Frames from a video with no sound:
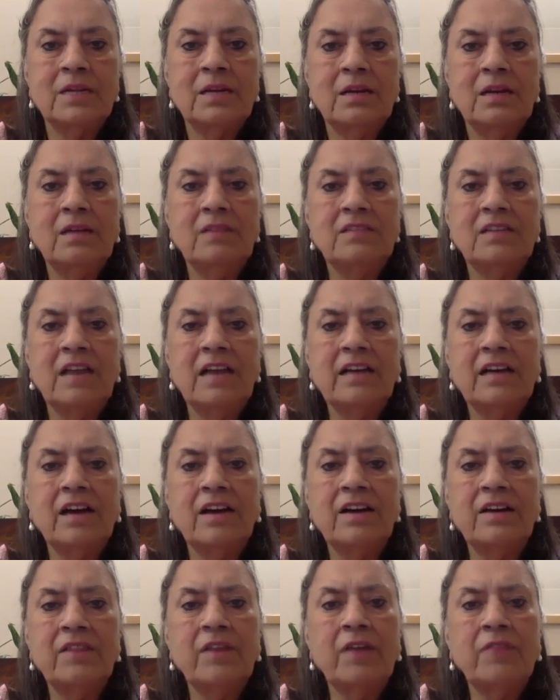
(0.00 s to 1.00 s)
It's like a
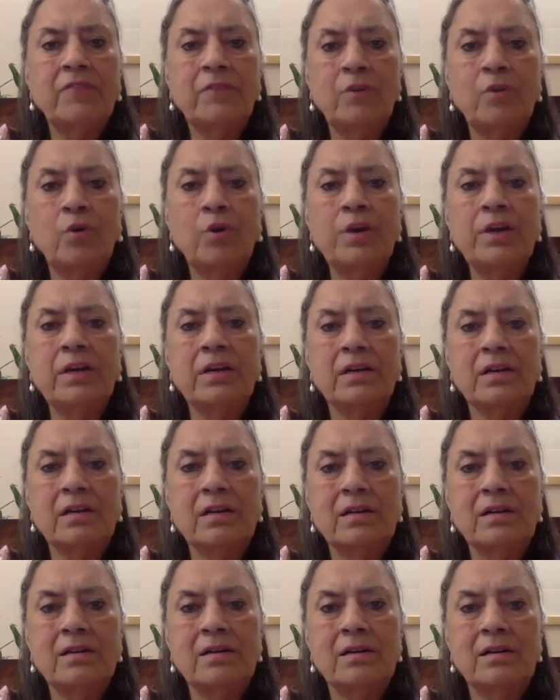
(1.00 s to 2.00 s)
river flowing,
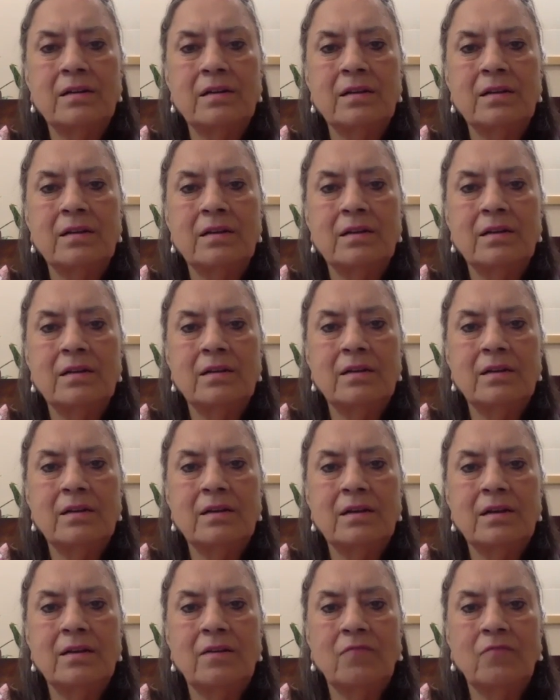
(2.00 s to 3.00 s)

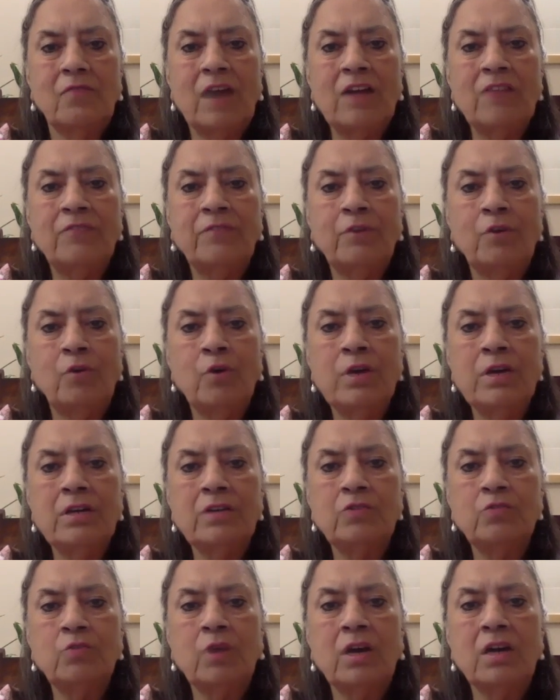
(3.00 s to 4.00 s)
one flowing
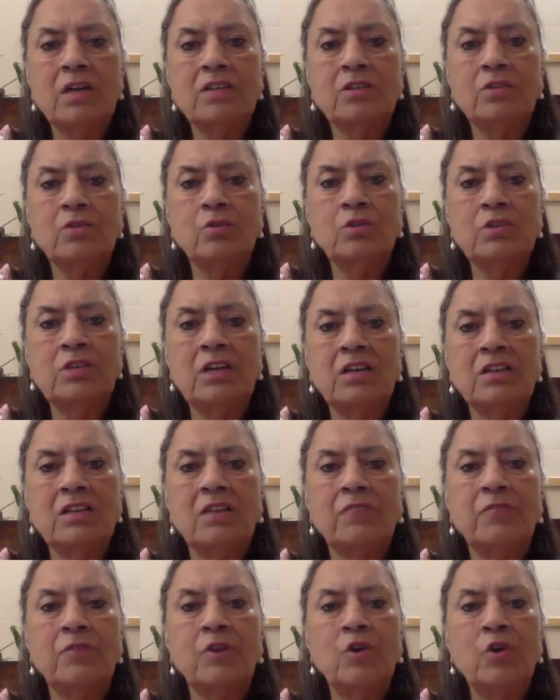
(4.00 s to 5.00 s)
towards you, the
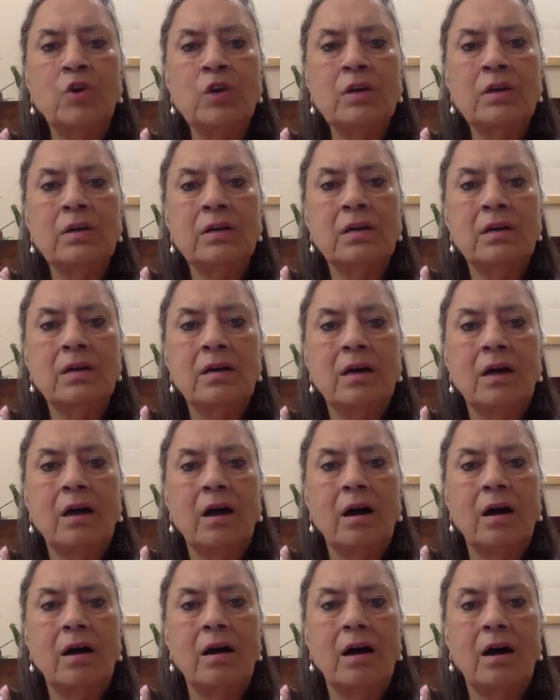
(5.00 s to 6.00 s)
other flowing
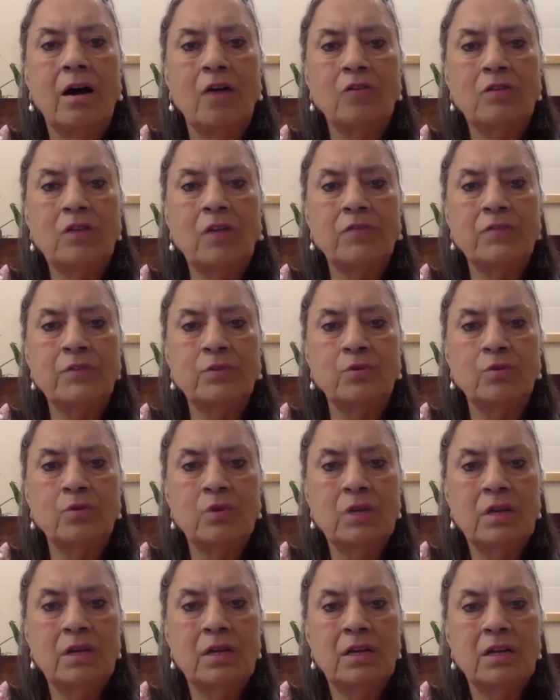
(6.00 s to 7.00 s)
out of you.
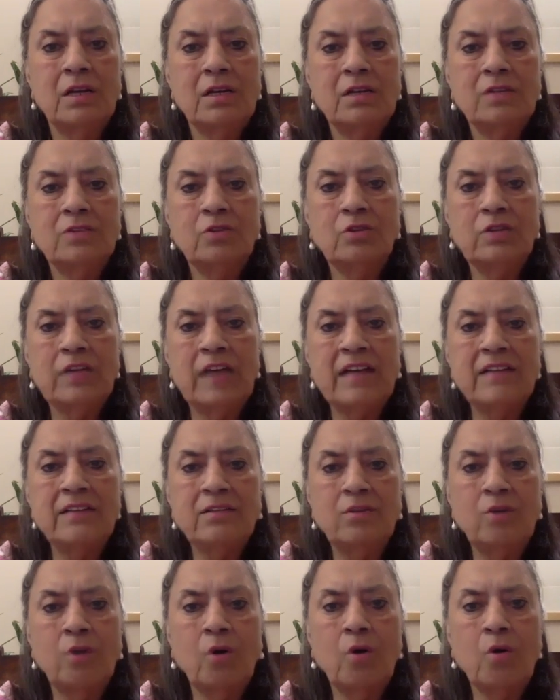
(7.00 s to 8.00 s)
So there's
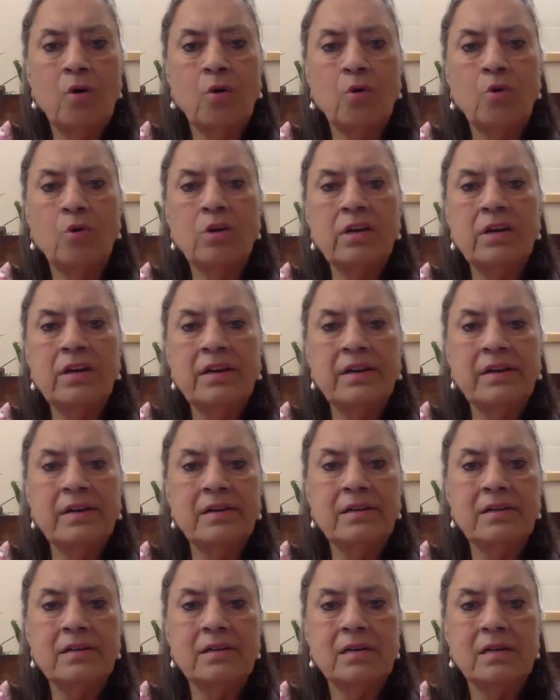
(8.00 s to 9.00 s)
no
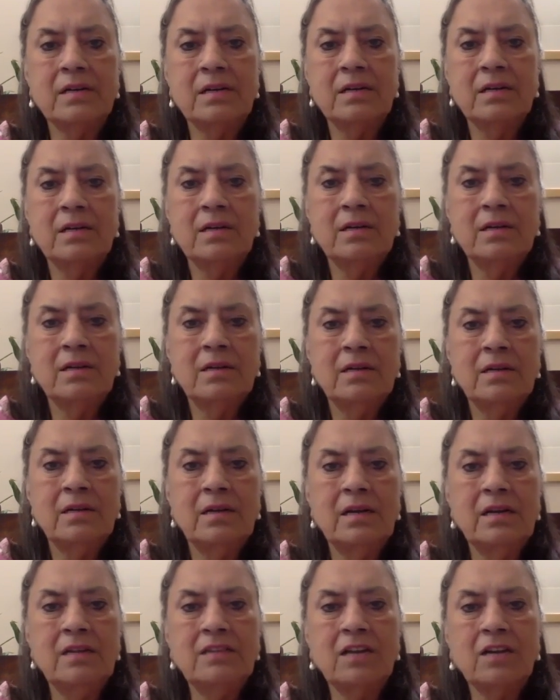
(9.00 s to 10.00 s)
hoarding.
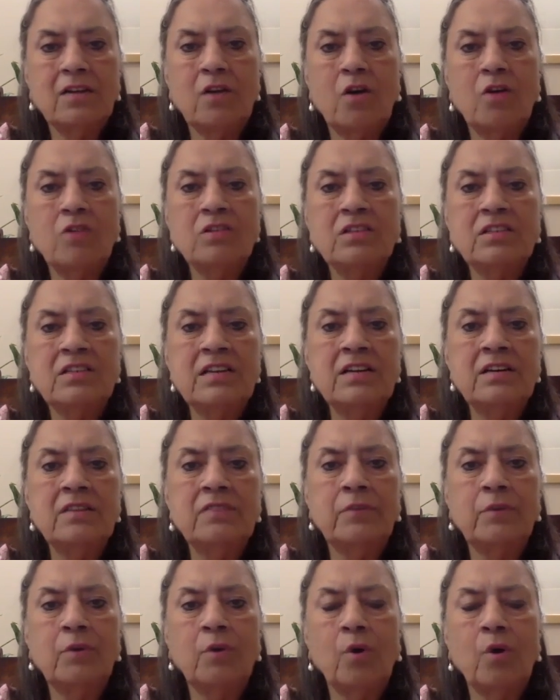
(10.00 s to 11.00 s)
It's a constant
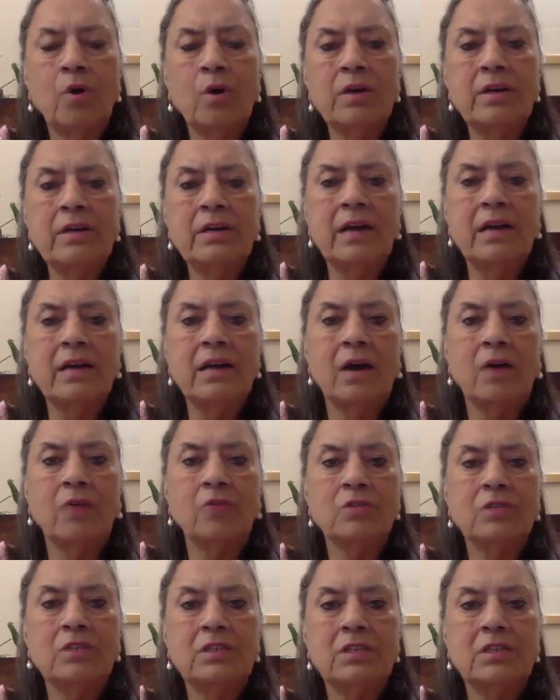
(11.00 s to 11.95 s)
flow in and out.